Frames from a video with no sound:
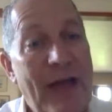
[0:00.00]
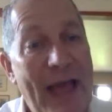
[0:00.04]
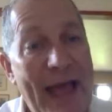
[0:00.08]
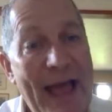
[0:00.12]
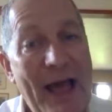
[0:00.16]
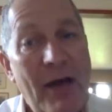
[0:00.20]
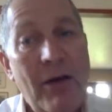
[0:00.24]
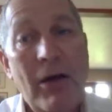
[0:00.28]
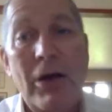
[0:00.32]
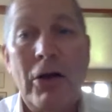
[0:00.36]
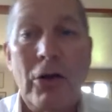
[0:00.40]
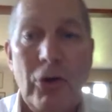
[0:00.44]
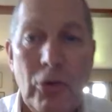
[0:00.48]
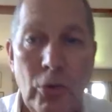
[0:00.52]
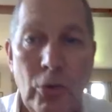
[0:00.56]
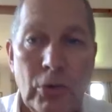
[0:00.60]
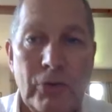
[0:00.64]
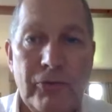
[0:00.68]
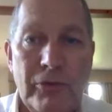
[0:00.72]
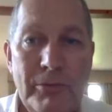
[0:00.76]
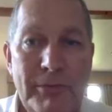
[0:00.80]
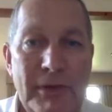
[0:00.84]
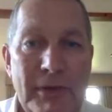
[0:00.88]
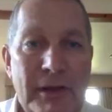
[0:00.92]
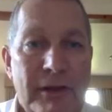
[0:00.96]
our quarter
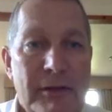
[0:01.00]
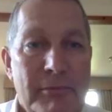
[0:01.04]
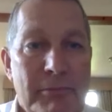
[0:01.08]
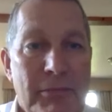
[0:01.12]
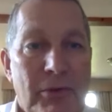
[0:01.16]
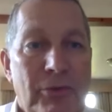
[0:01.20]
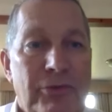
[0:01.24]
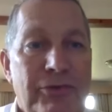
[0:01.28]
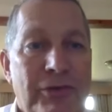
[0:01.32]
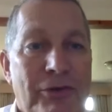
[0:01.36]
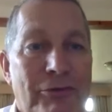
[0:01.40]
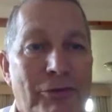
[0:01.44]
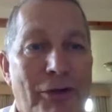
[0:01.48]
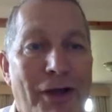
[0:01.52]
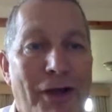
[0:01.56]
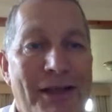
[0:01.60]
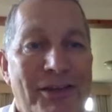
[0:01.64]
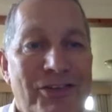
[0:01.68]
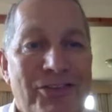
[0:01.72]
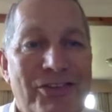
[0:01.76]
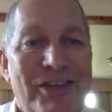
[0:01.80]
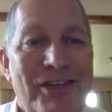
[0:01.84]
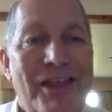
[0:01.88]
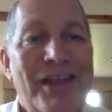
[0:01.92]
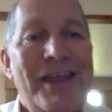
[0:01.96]
of a million music
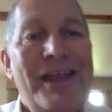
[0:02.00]
rights.